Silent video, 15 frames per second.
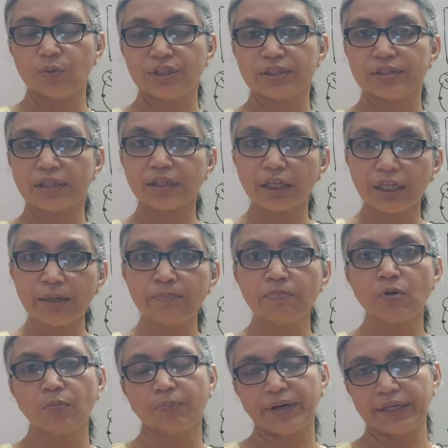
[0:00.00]
which is an
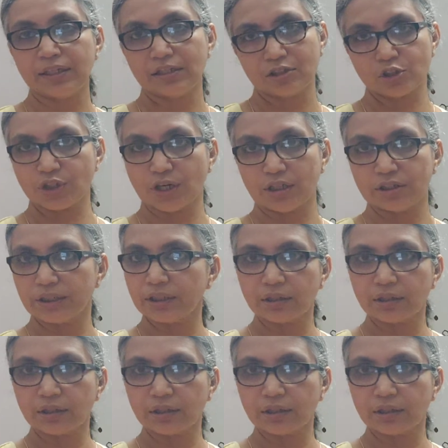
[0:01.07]
immobile charge.